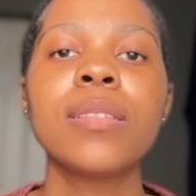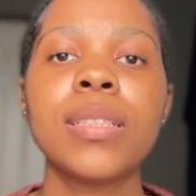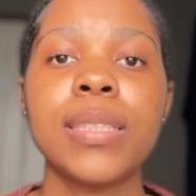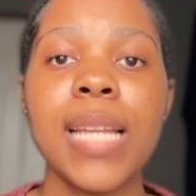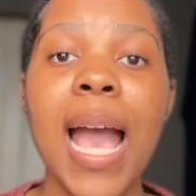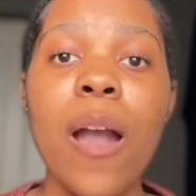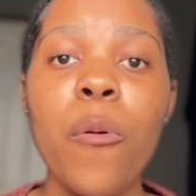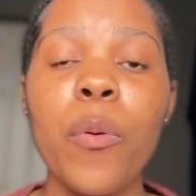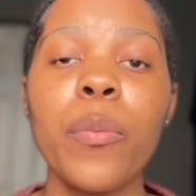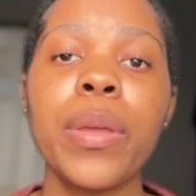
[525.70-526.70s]

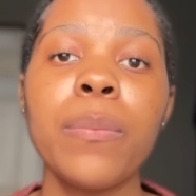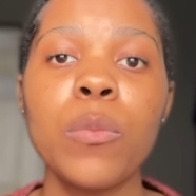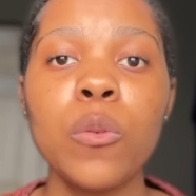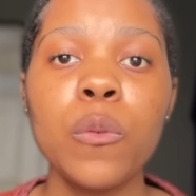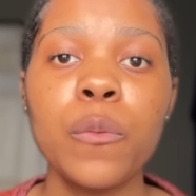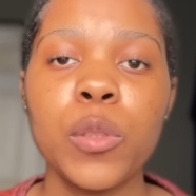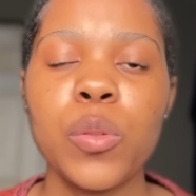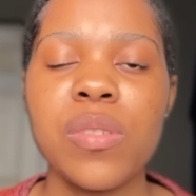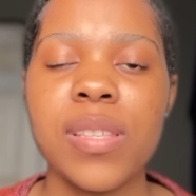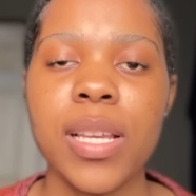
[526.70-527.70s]
Now we move
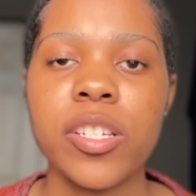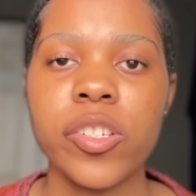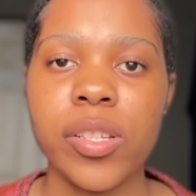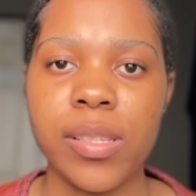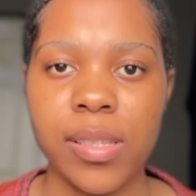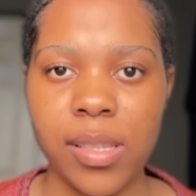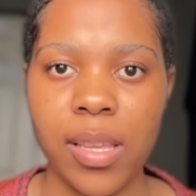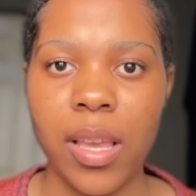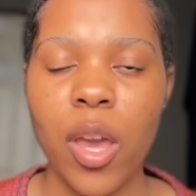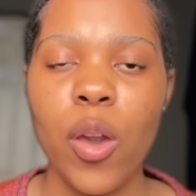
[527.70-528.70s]
to section
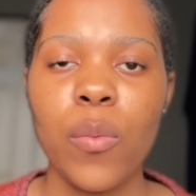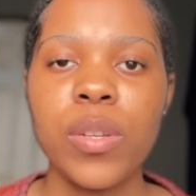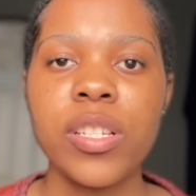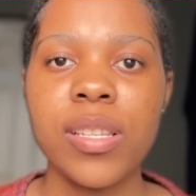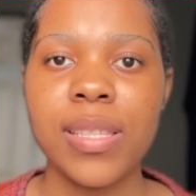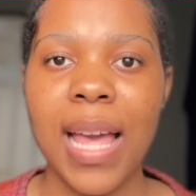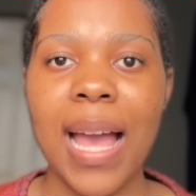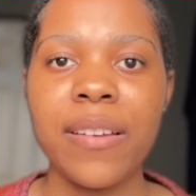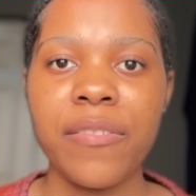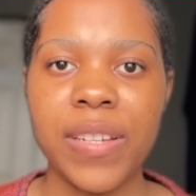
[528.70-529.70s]
C, which is the
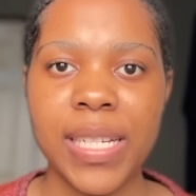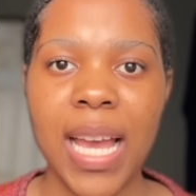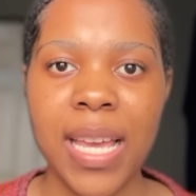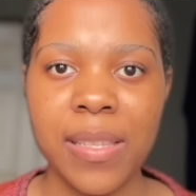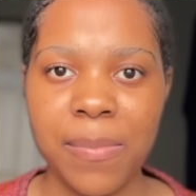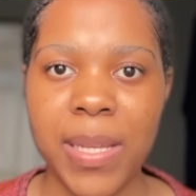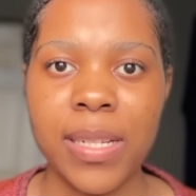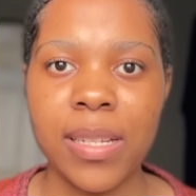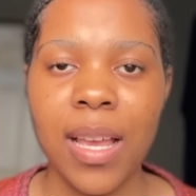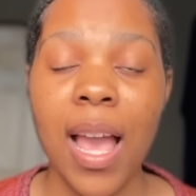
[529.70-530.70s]

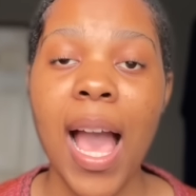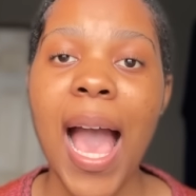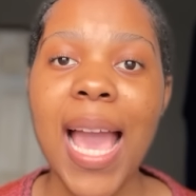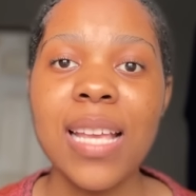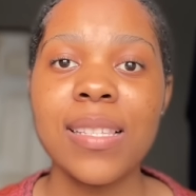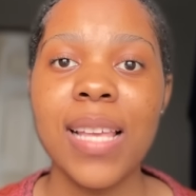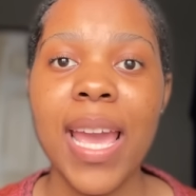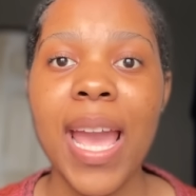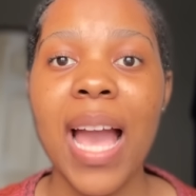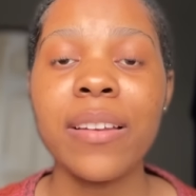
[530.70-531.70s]
advertisement. I
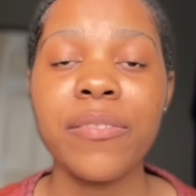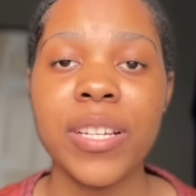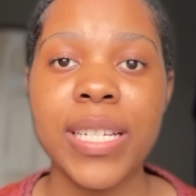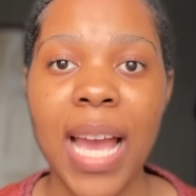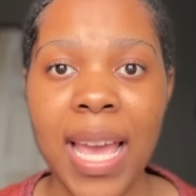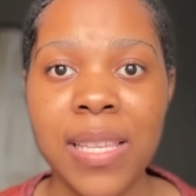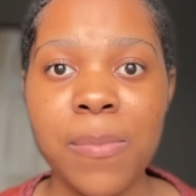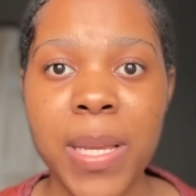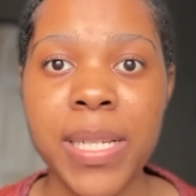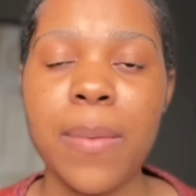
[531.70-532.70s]
say
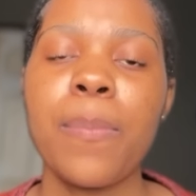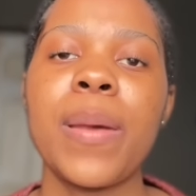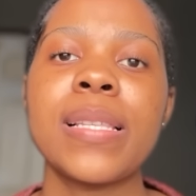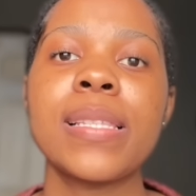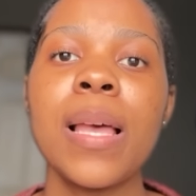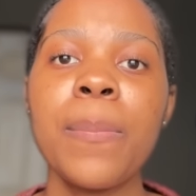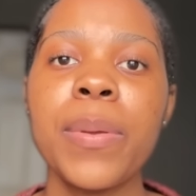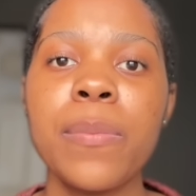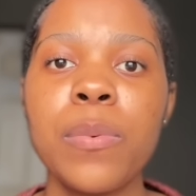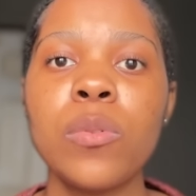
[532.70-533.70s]
advertisement, but some
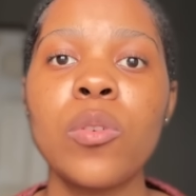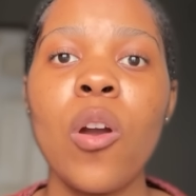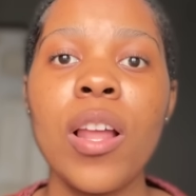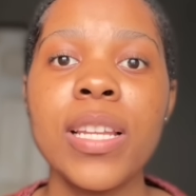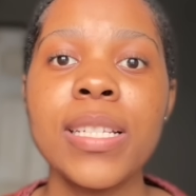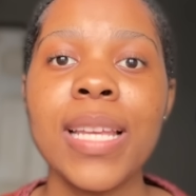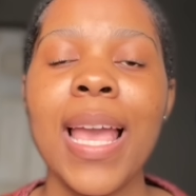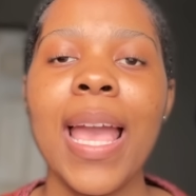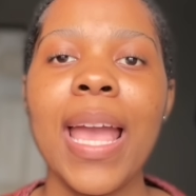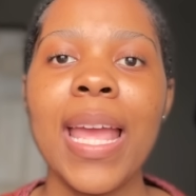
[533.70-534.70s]
people call it
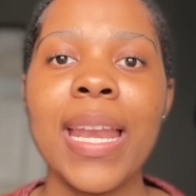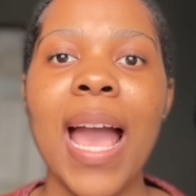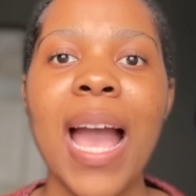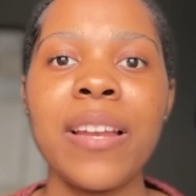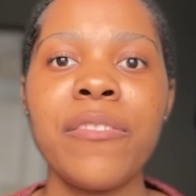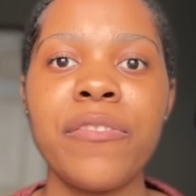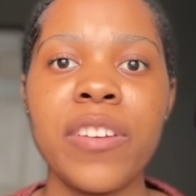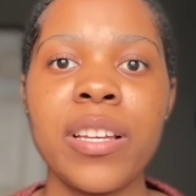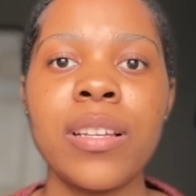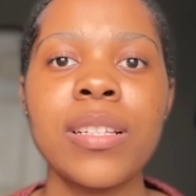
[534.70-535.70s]
an
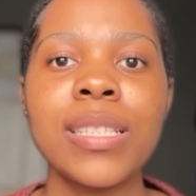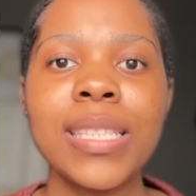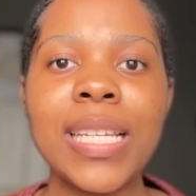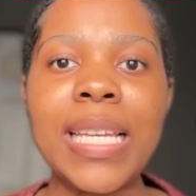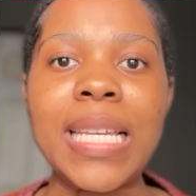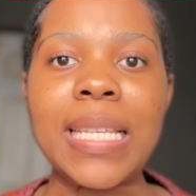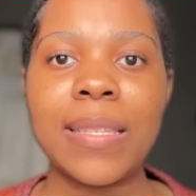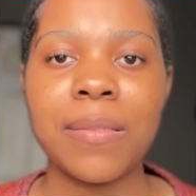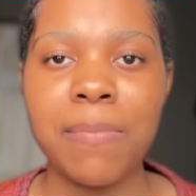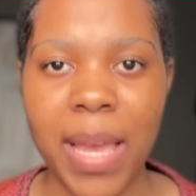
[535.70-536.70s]

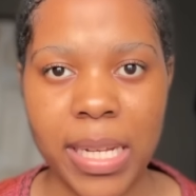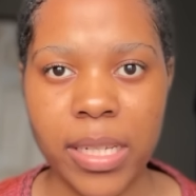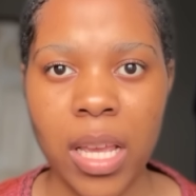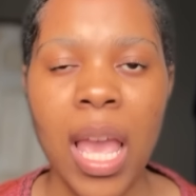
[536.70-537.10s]
advertisement,